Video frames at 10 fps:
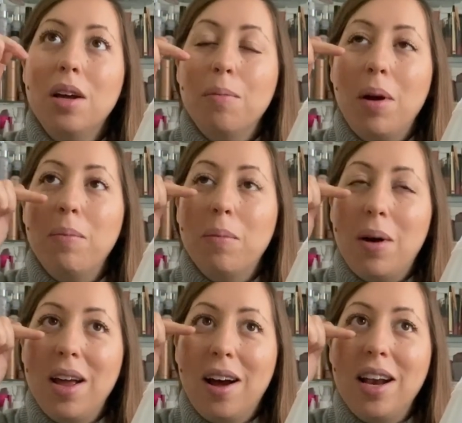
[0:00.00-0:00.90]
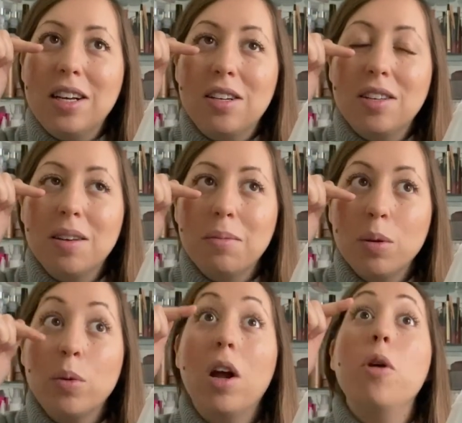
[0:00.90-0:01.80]
my, my eyelashes
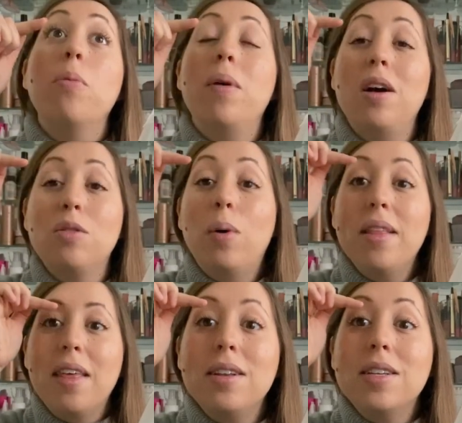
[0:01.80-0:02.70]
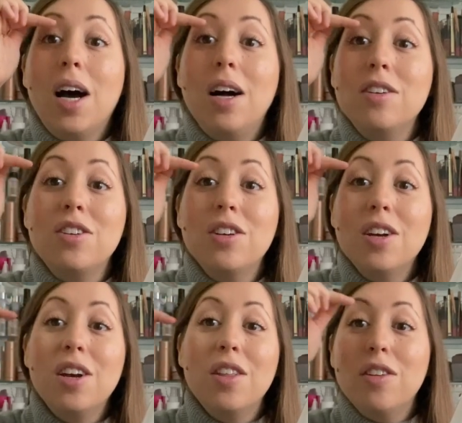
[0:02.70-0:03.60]
sometimes when I open my eyes wide touch
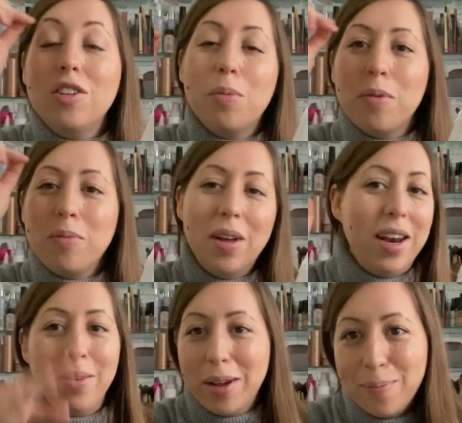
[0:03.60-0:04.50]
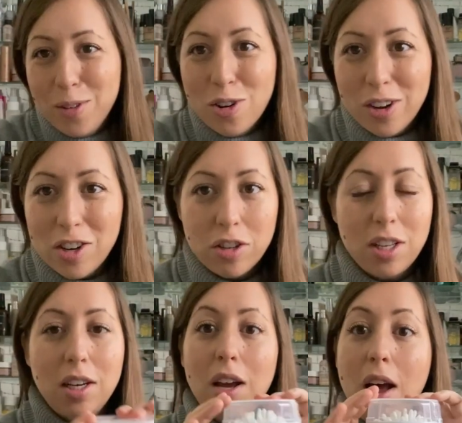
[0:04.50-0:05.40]
the top of, anyway, you're not interested.